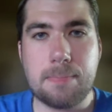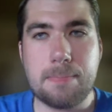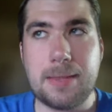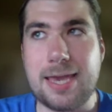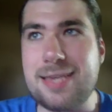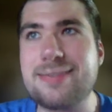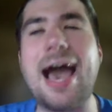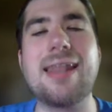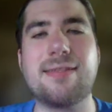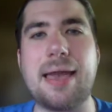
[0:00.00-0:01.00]
he's
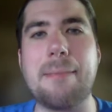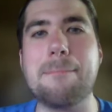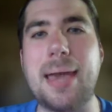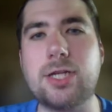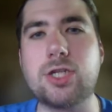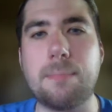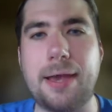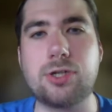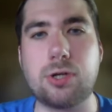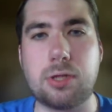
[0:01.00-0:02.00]
got to take a major,
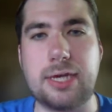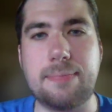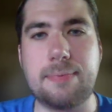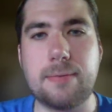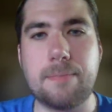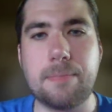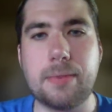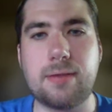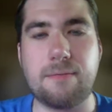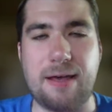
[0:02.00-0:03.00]
major leap
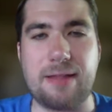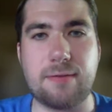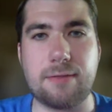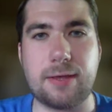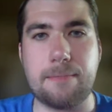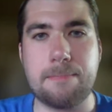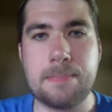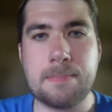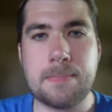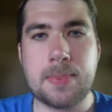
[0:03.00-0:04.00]
defensively.
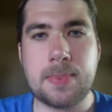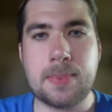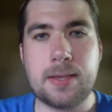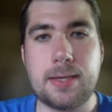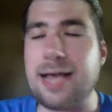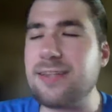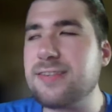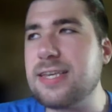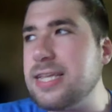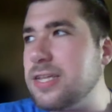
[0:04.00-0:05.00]
Yes,
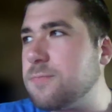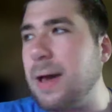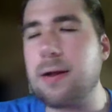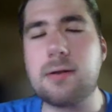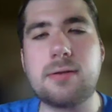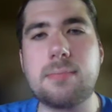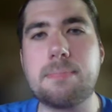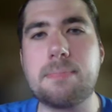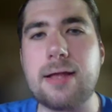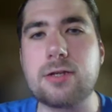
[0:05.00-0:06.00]
he needs better
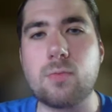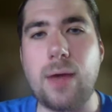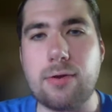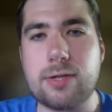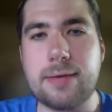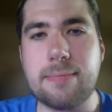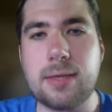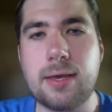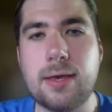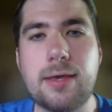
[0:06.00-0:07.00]
players around him.
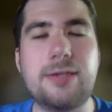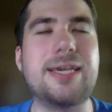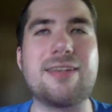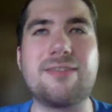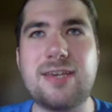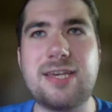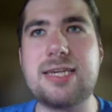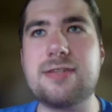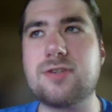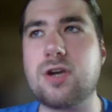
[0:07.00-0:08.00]
Yes, he
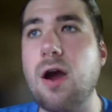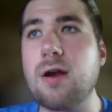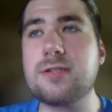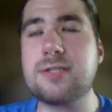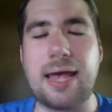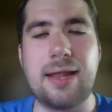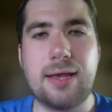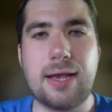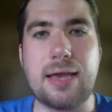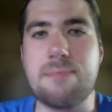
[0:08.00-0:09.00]
needs guards that
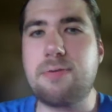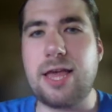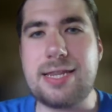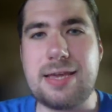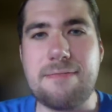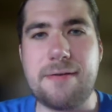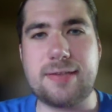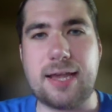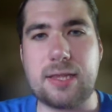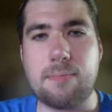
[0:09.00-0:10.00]
can play defense
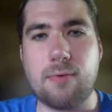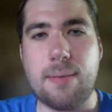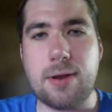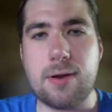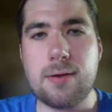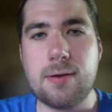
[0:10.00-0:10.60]
on the perimeter.